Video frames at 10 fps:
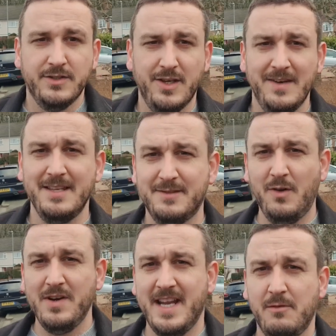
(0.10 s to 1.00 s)
So let's
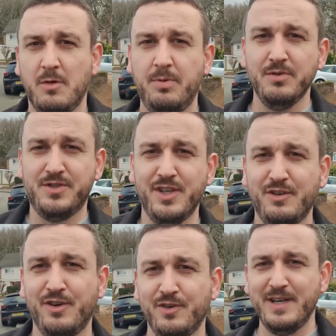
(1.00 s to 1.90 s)
find out what puts the
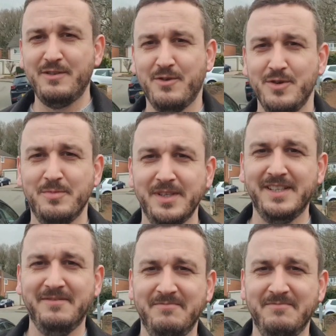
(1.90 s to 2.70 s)
gur in groovy.